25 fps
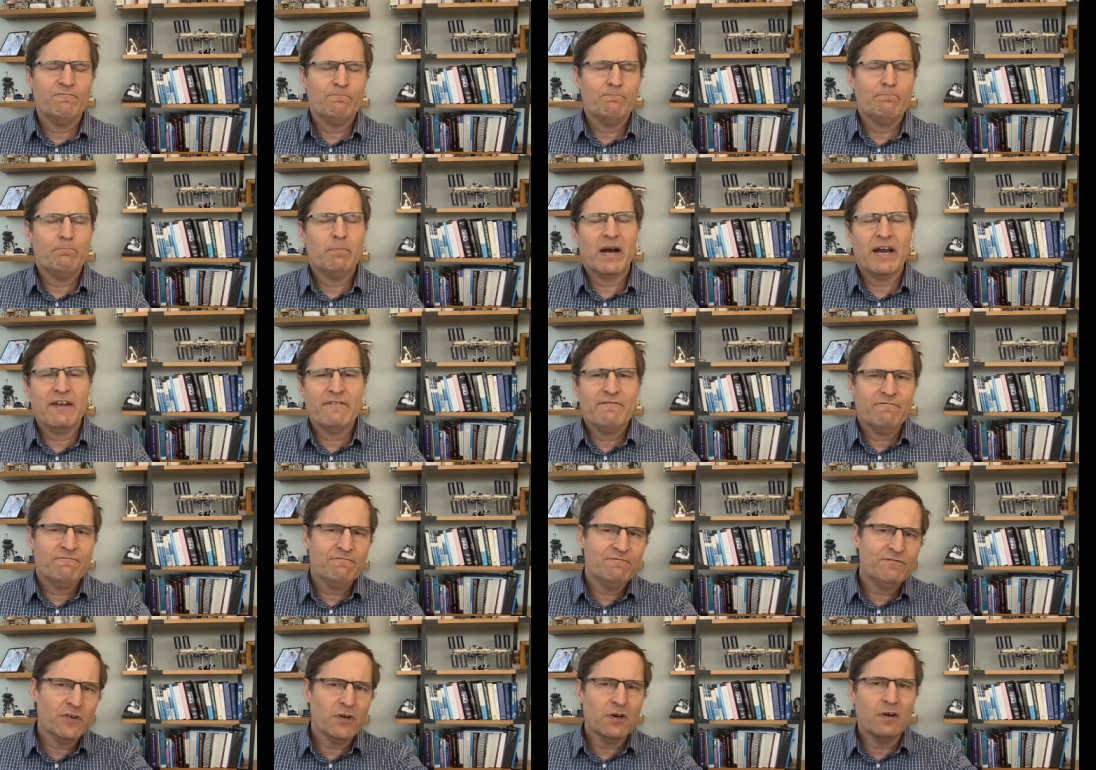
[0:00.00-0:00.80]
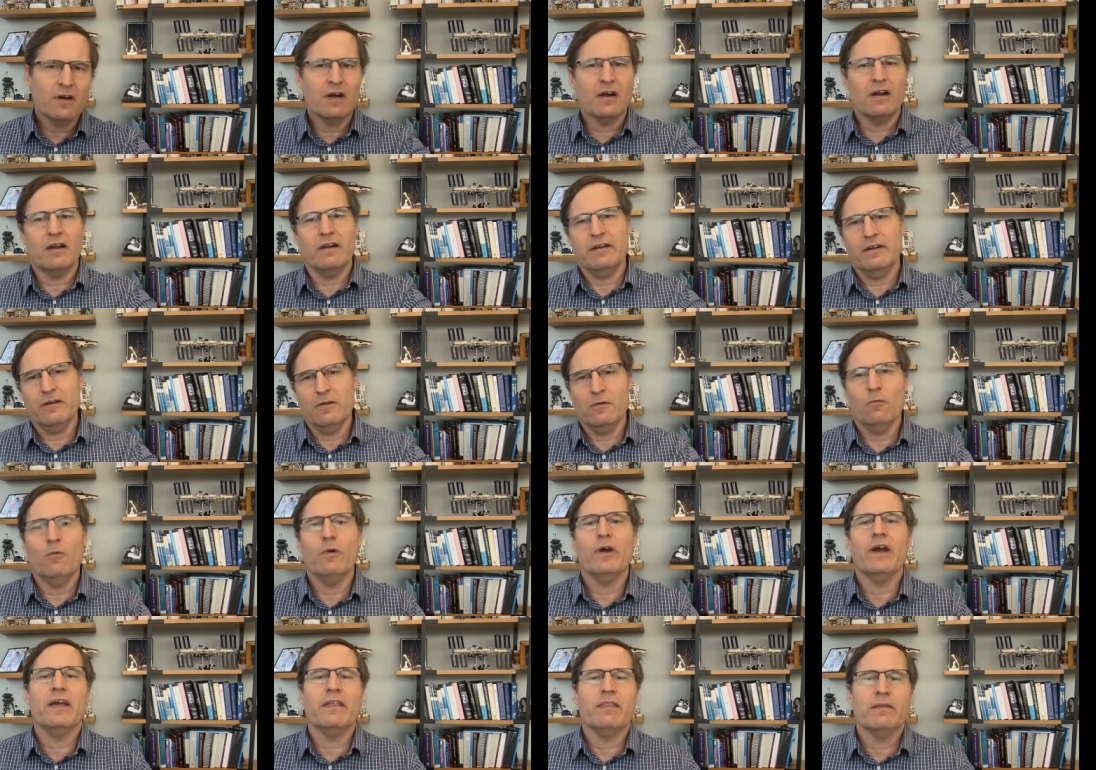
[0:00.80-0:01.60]
By far, in a
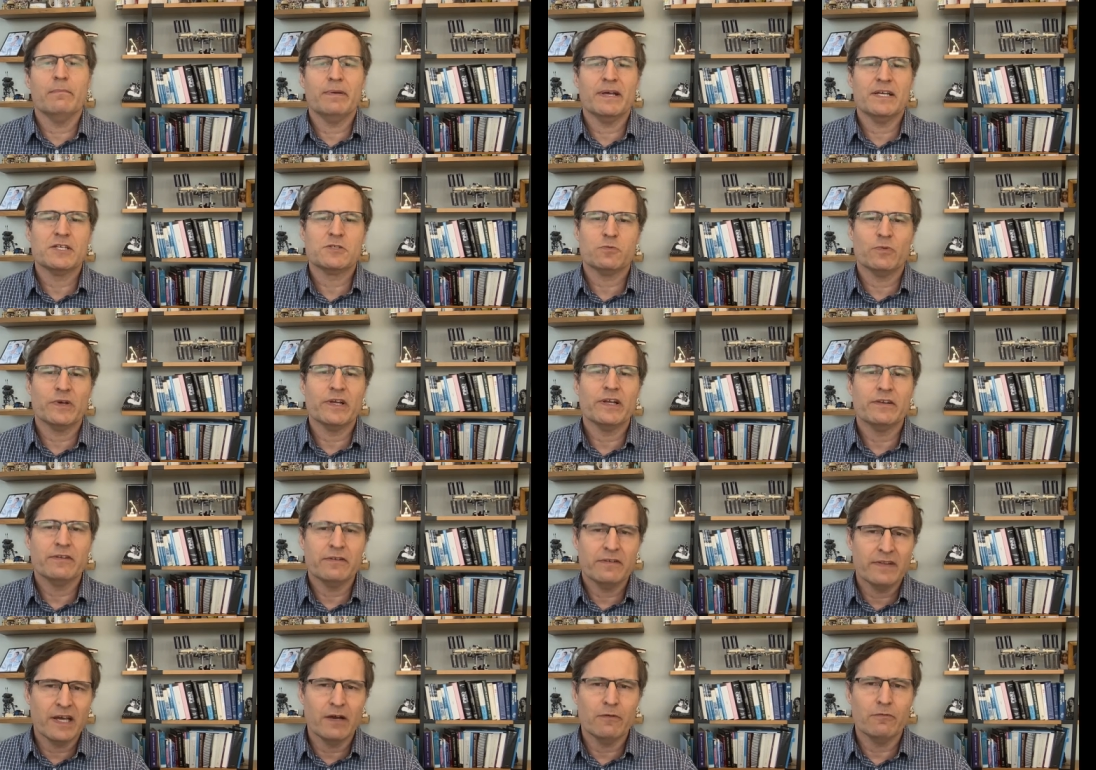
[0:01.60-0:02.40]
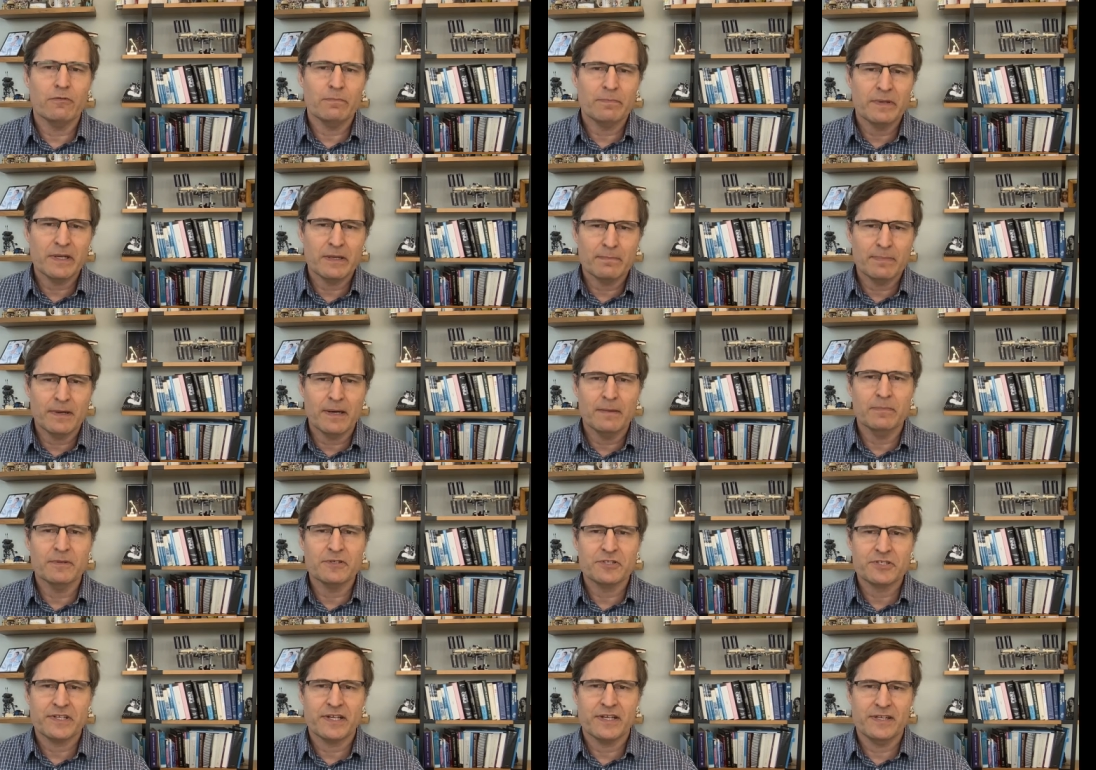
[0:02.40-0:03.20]
way, the best way to do that would be to
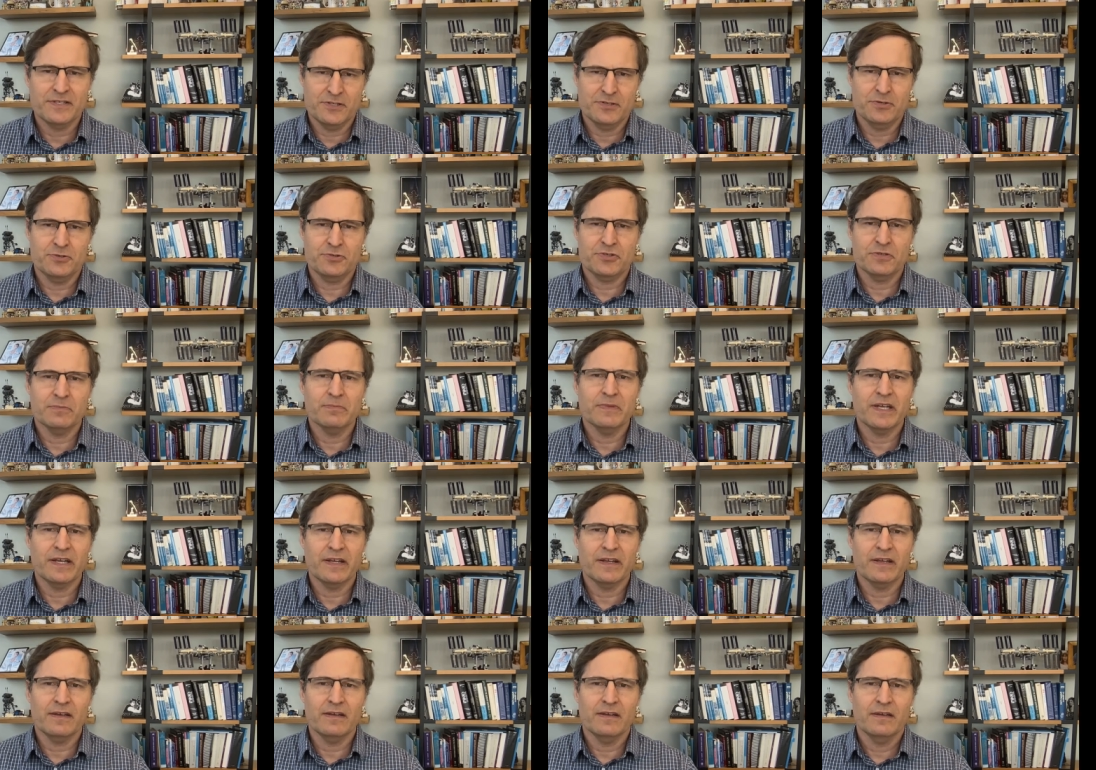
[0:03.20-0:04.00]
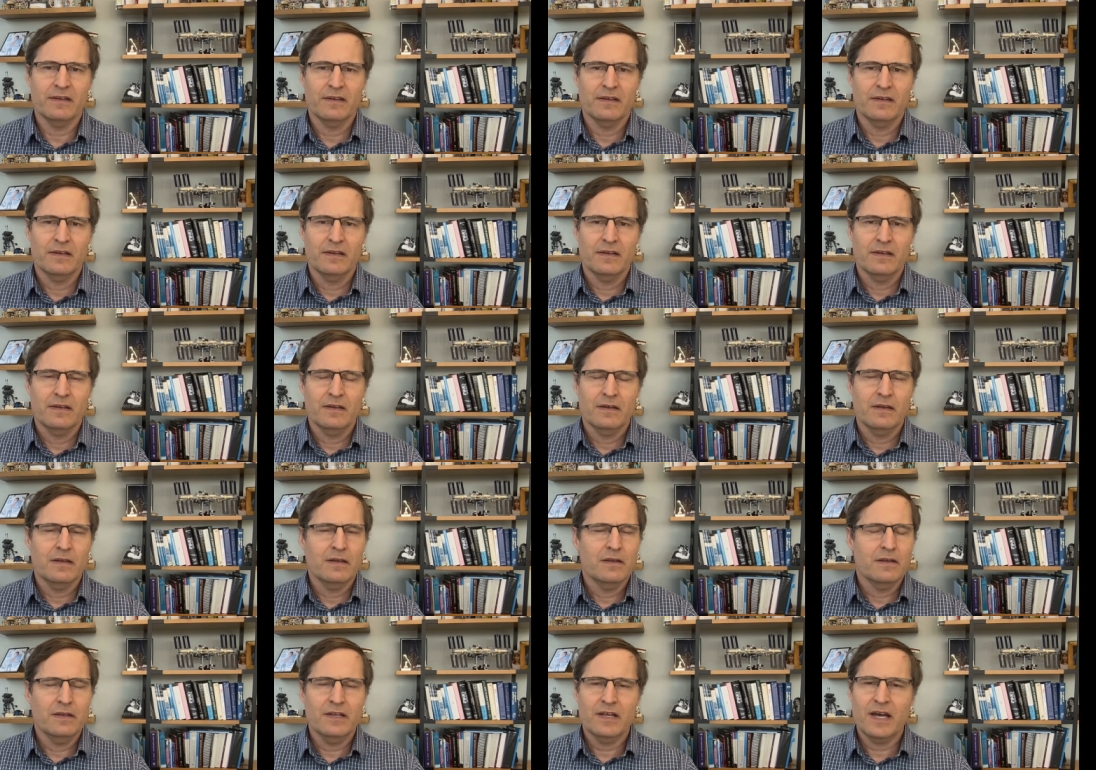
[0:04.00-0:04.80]
publish that on social media.
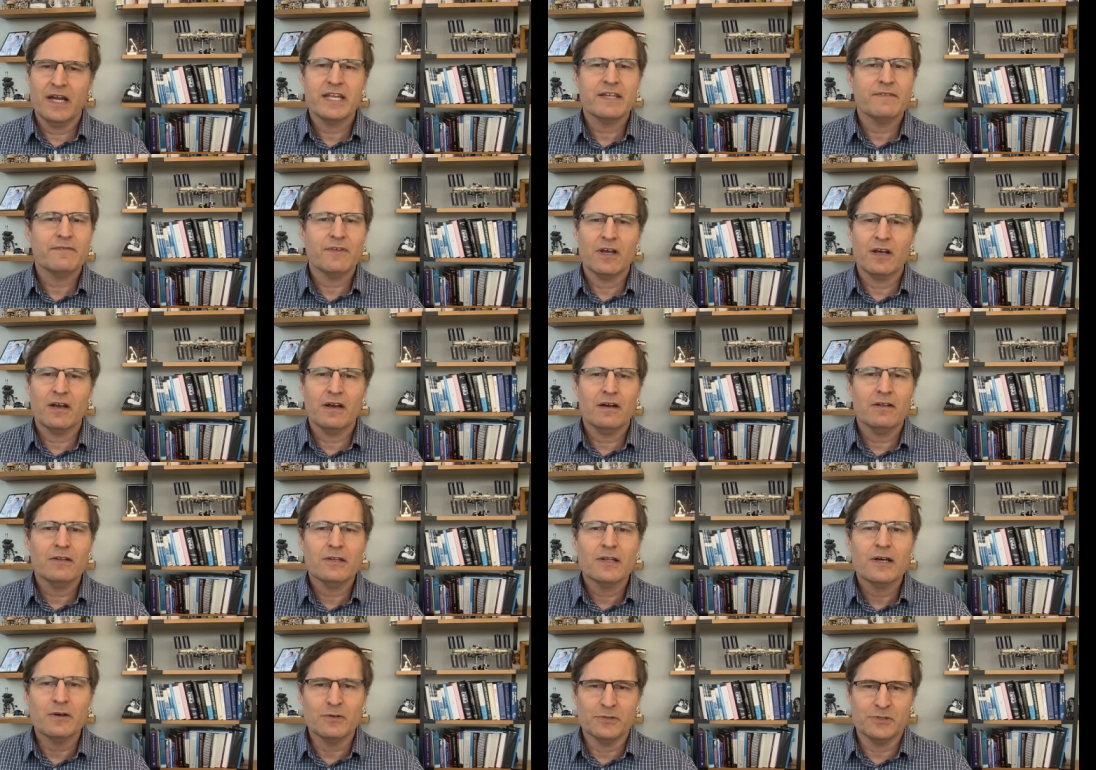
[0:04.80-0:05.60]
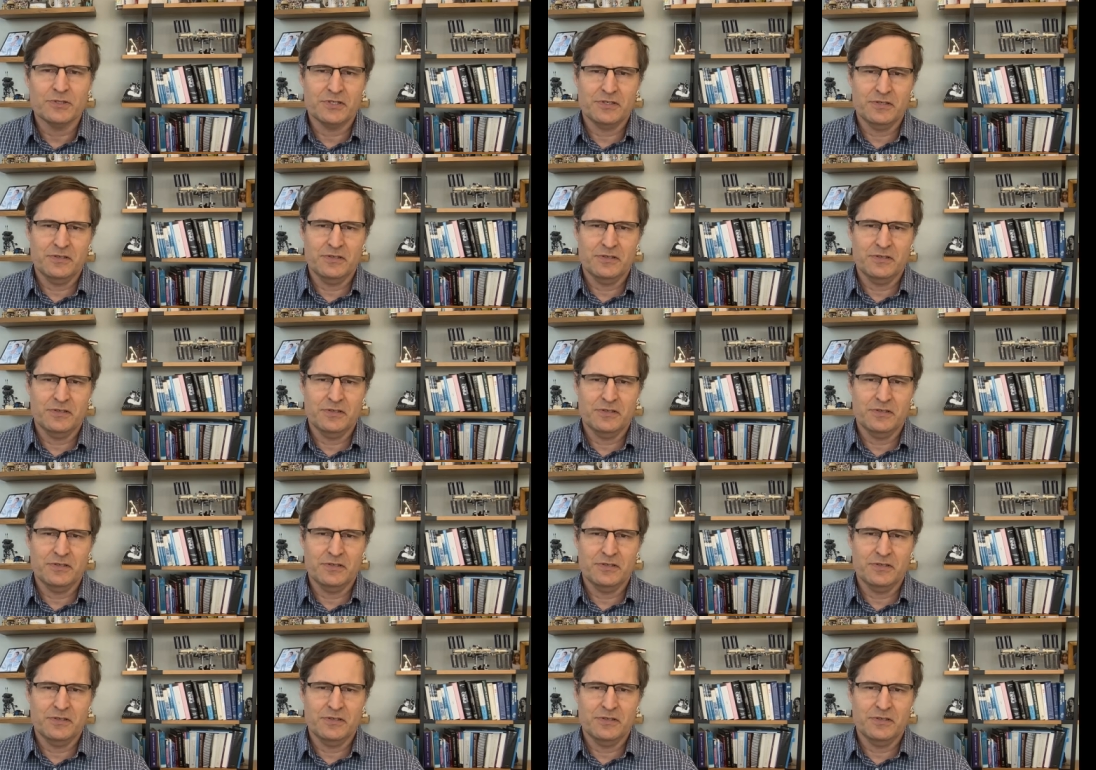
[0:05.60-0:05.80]
Not even close.